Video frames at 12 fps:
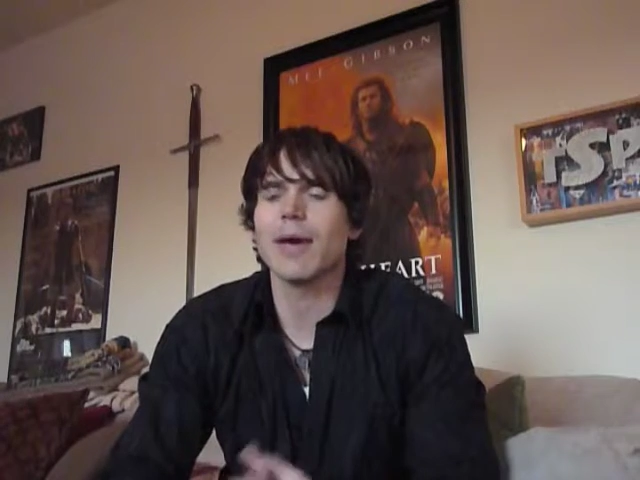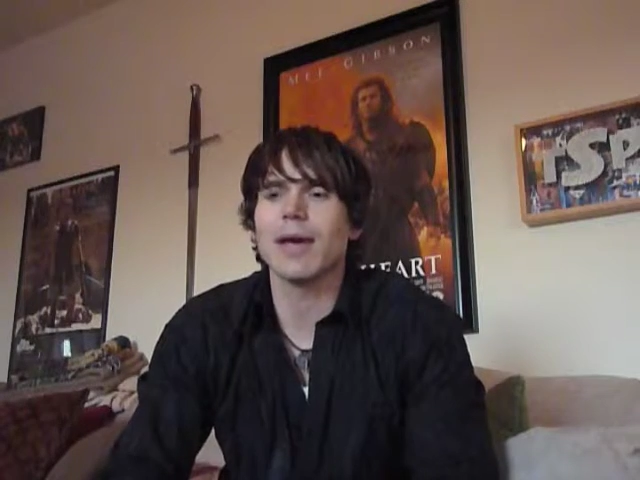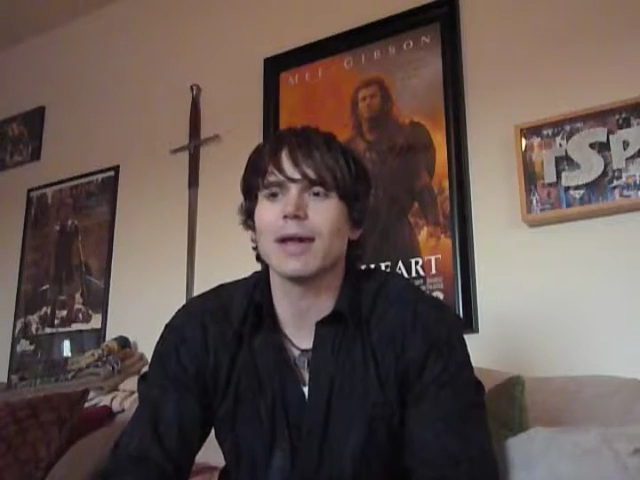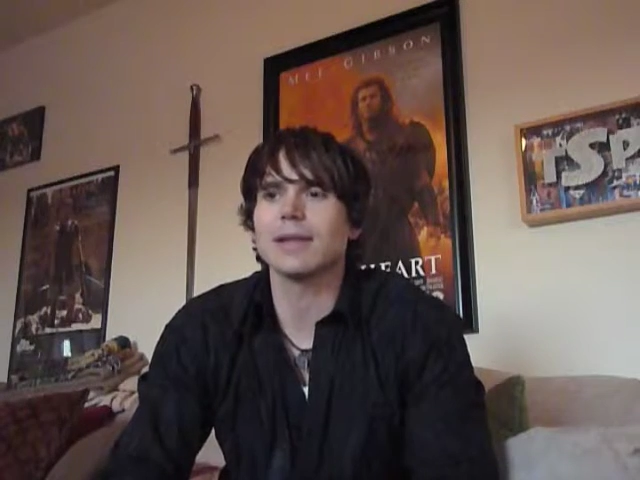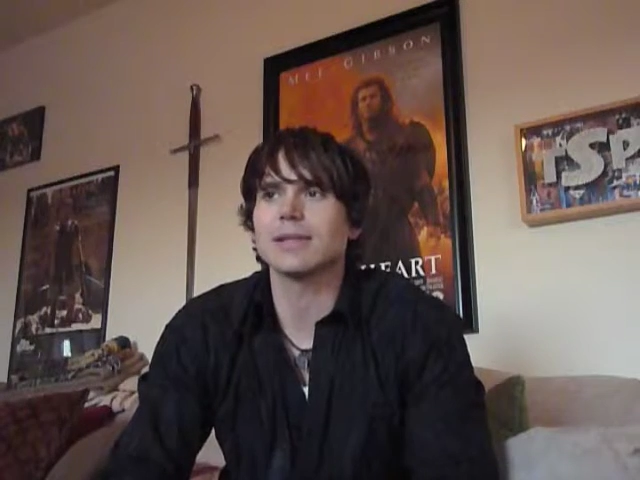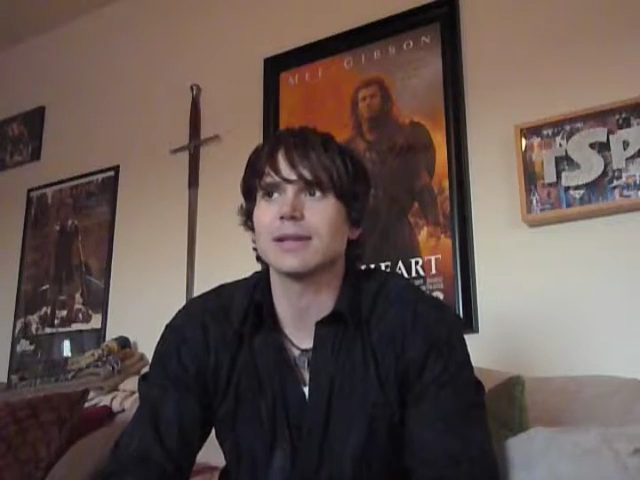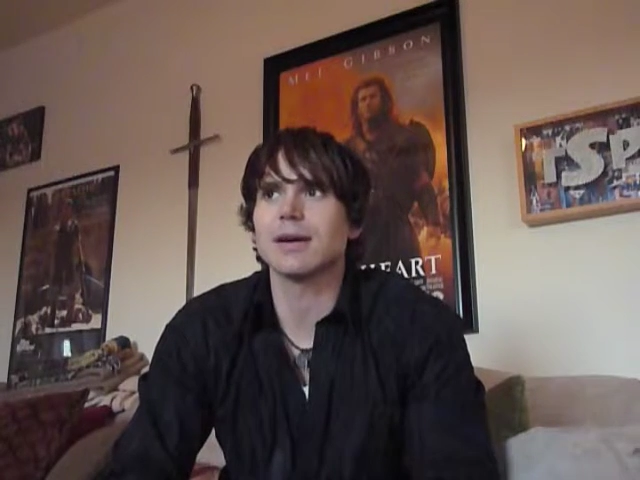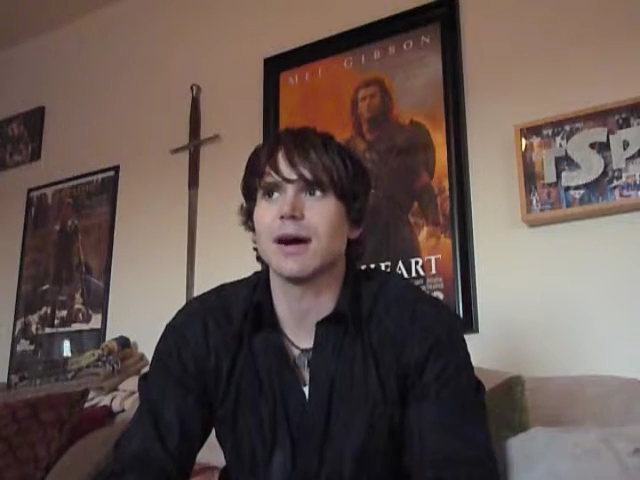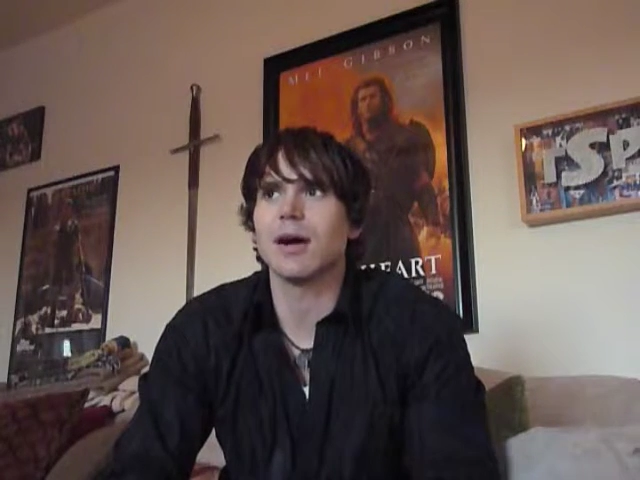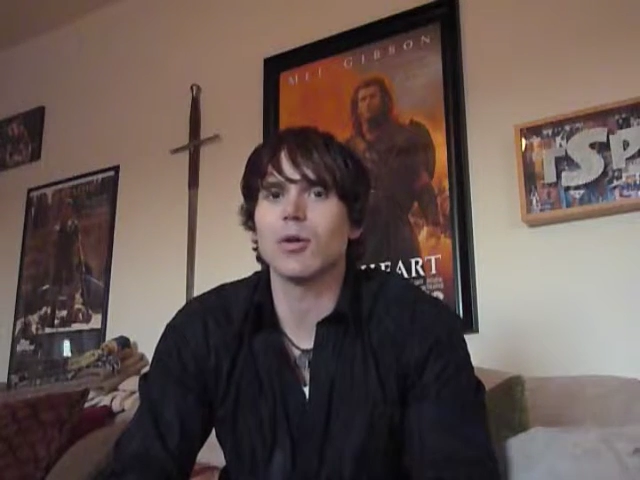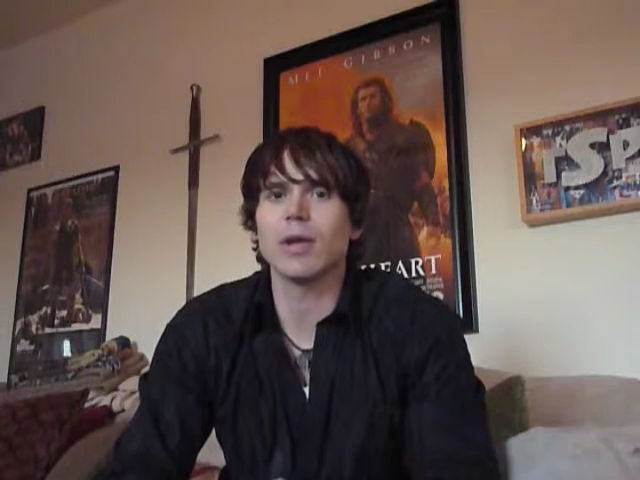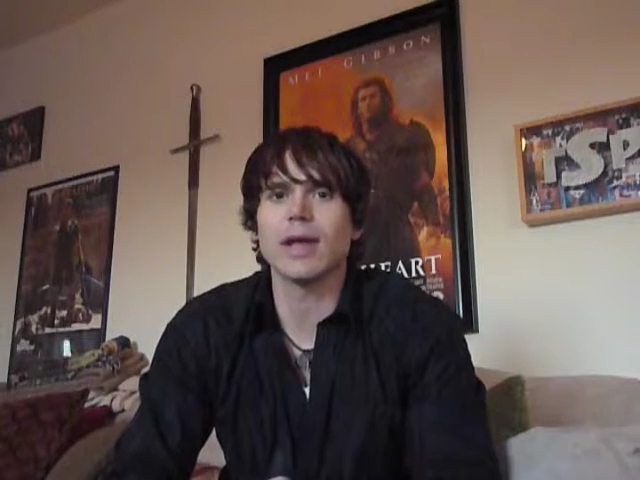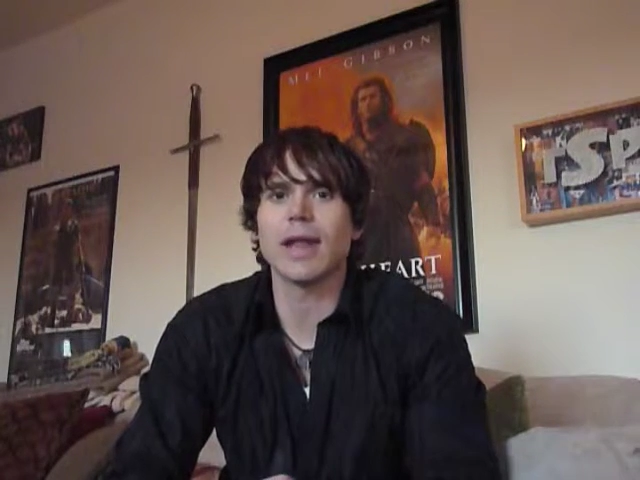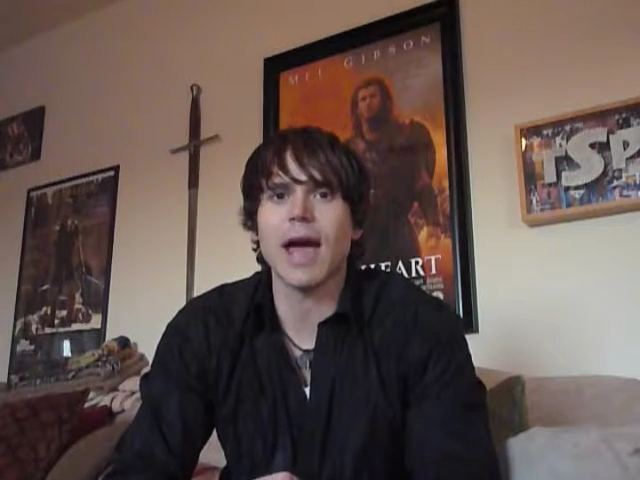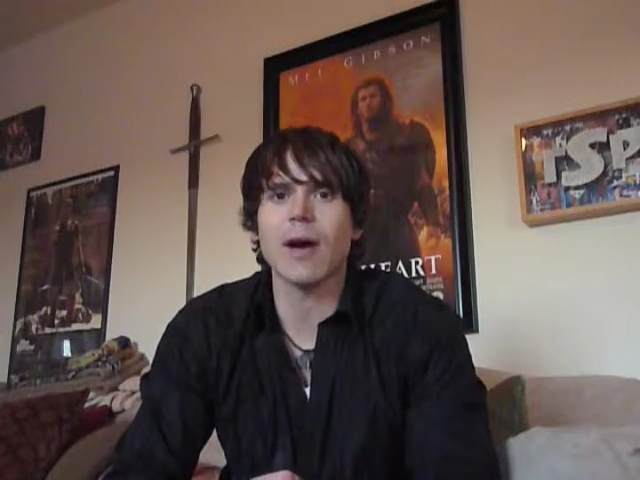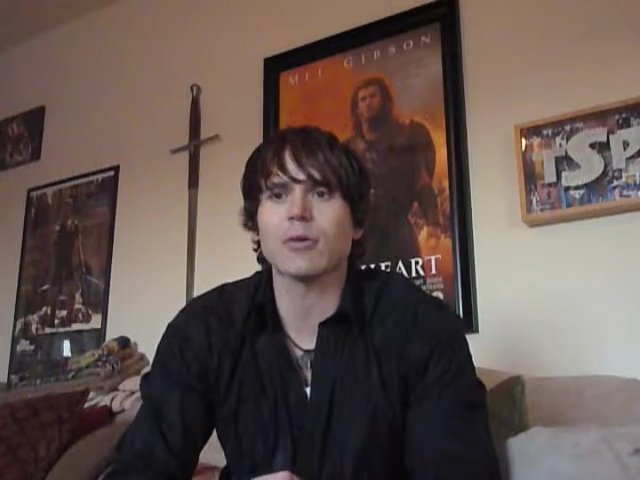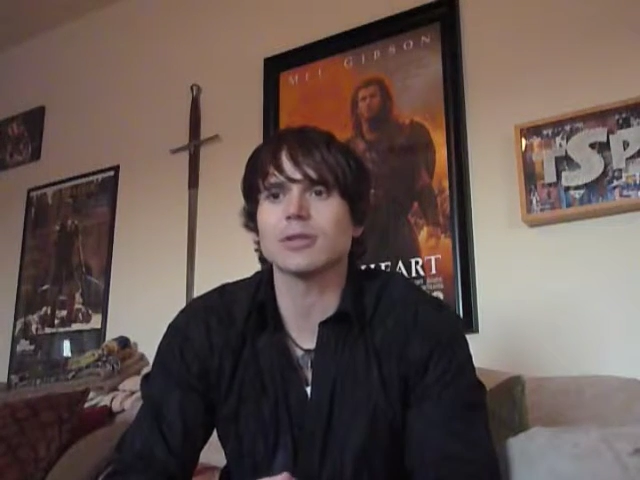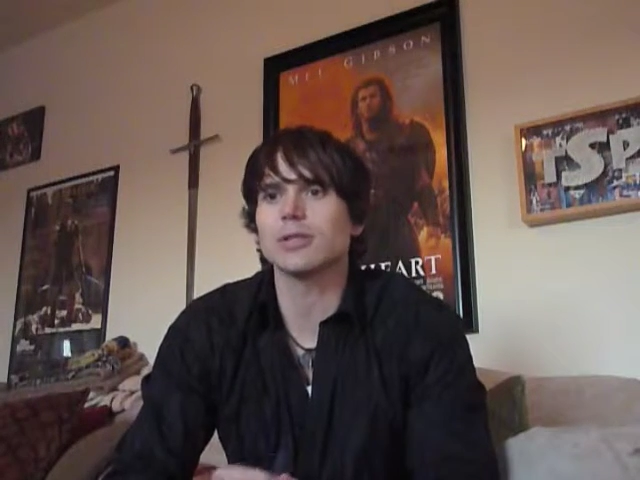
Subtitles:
and it's only an hour,